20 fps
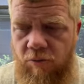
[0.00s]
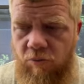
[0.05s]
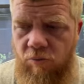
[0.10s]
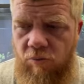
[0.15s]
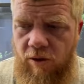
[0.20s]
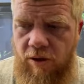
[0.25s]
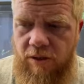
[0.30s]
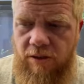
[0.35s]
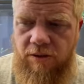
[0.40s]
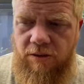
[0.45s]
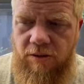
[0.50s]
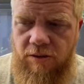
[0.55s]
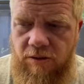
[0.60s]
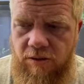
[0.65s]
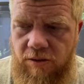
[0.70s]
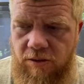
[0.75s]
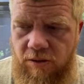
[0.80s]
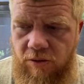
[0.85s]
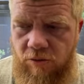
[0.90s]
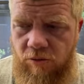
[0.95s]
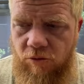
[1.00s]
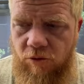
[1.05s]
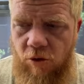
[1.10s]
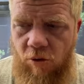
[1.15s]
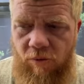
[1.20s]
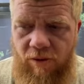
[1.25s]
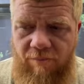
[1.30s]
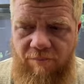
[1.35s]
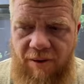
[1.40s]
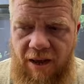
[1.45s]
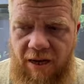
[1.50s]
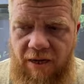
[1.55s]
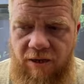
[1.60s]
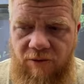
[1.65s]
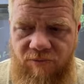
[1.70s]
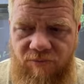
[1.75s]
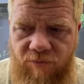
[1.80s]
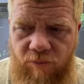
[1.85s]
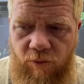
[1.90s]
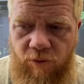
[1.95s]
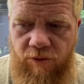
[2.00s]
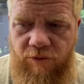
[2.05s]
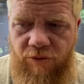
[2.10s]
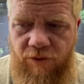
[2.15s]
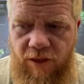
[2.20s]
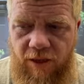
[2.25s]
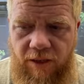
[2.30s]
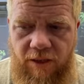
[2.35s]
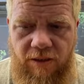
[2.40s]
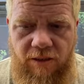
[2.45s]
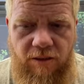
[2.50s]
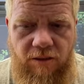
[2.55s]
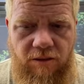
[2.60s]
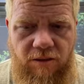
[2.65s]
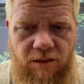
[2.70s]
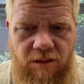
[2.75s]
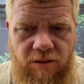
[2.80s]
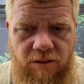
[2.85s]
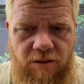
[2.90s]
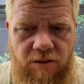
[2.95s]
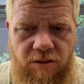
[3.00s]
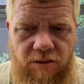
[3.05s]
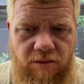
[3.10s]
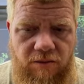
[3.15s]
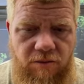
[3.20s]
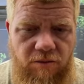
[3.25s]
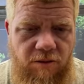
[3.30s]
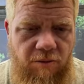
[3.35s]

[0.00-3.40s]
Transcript: was you know going back and forth, and the the,